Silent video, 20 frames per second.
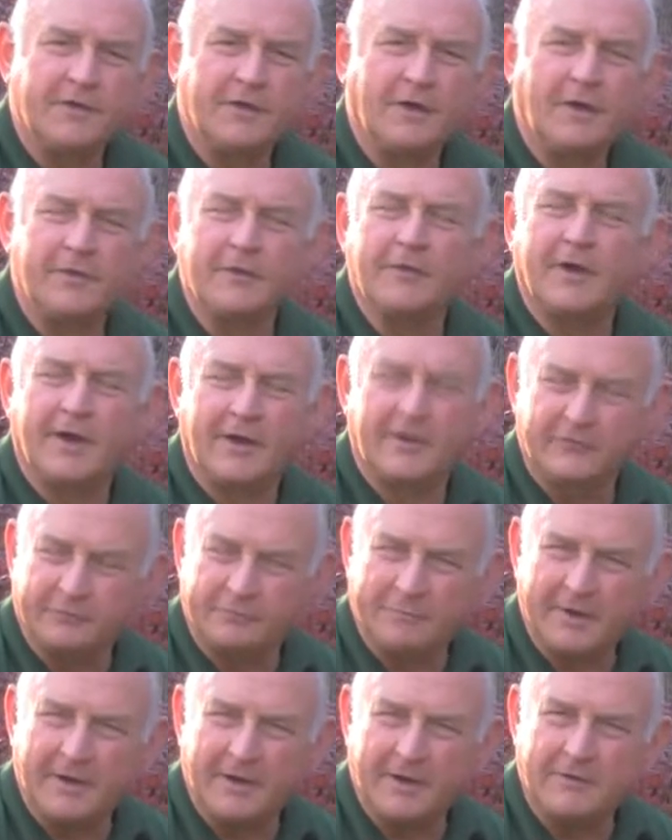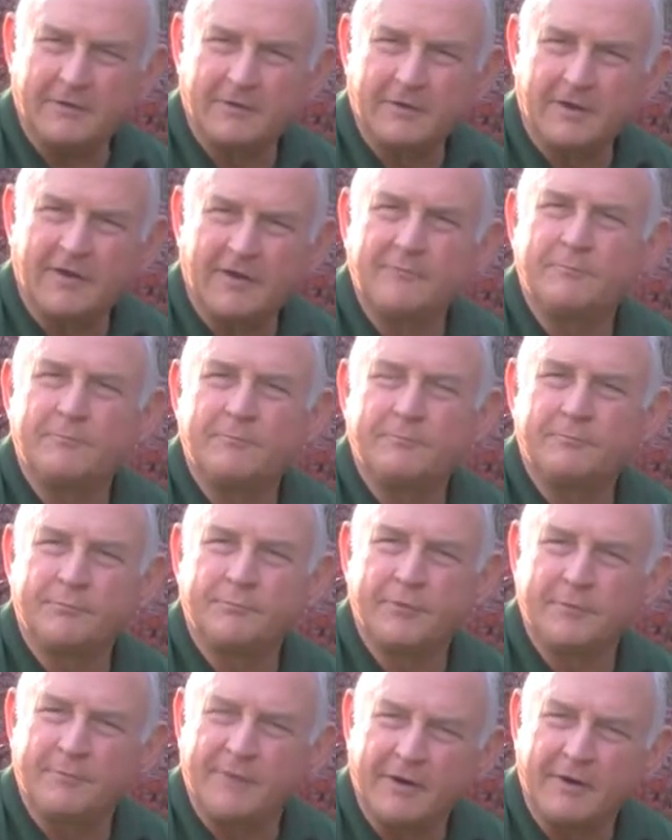another aspect of
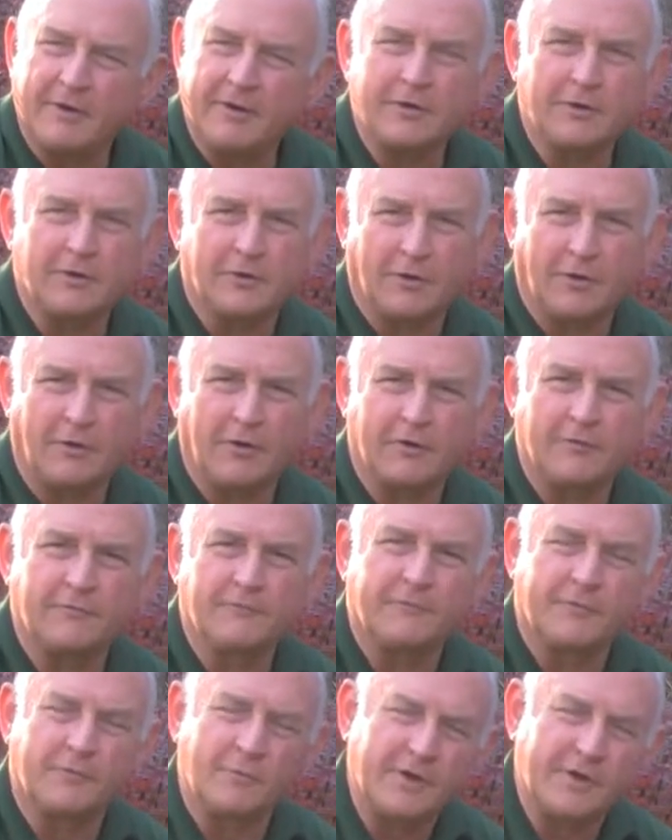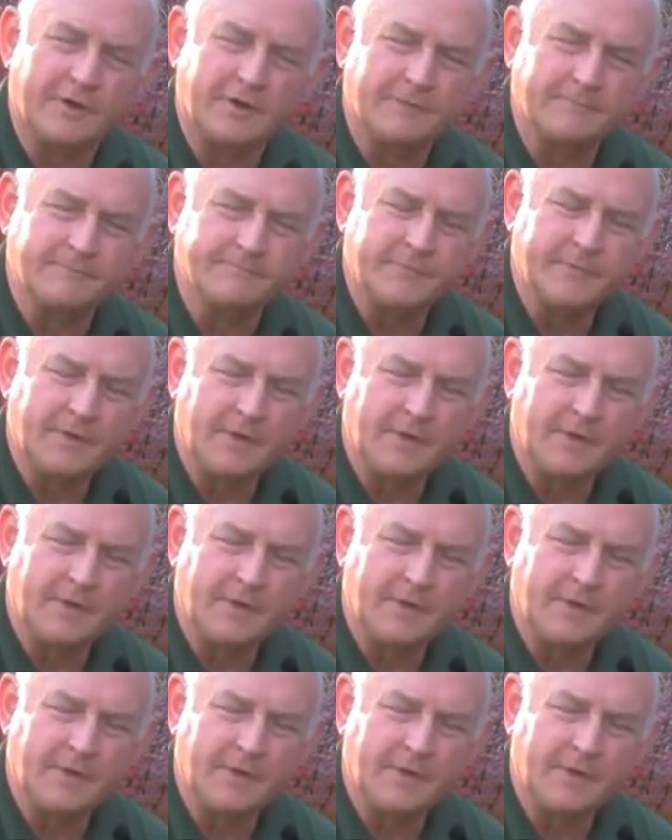preparing your garden for winter.